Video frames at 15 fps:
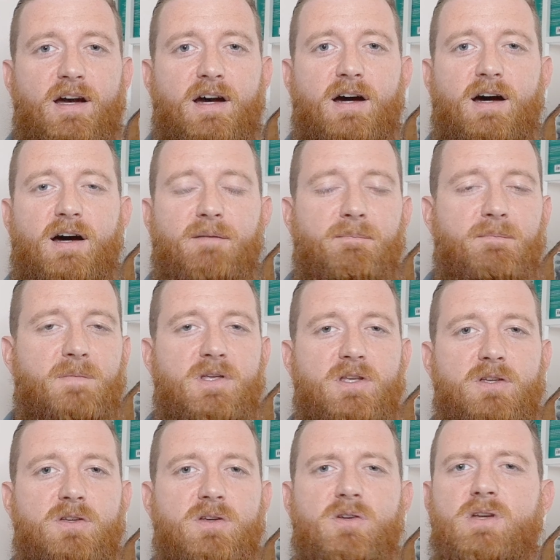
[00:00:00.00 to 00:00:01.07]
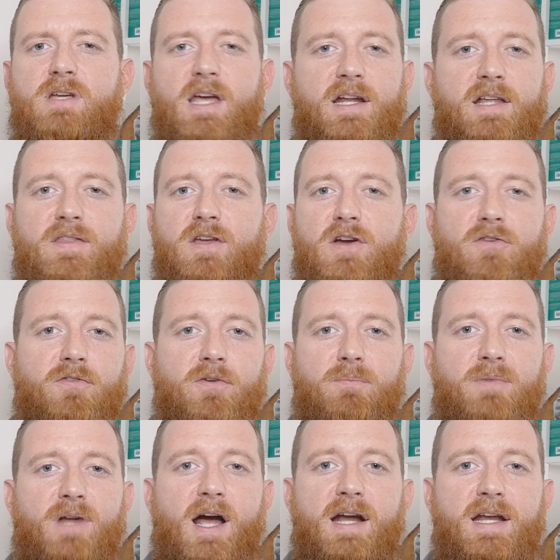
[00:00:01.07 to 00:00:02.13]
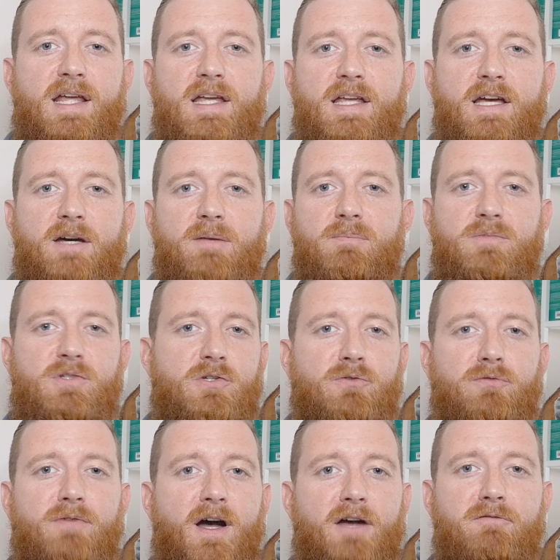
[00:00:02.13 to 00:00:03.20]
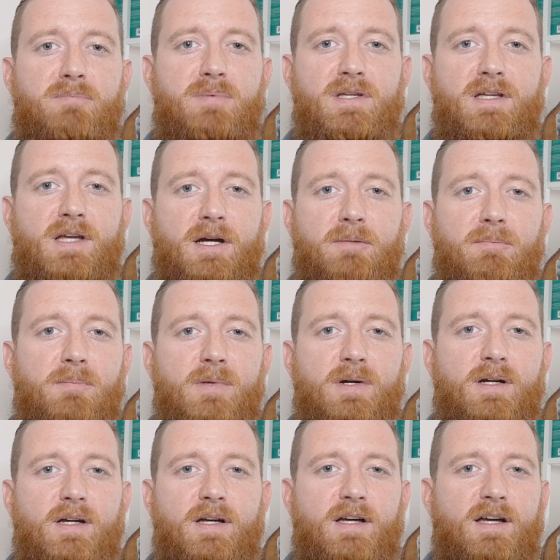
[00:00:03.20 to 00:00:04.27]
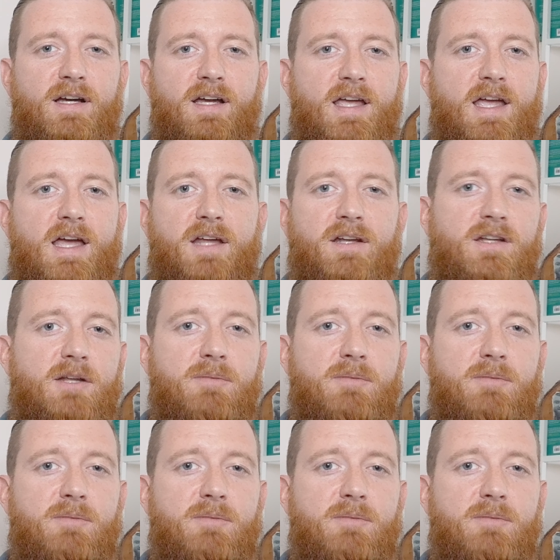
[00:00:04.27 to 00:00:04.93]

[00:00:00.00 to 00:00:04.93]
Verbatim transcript: You can get in there from 9 a.m. to 5 p.m. and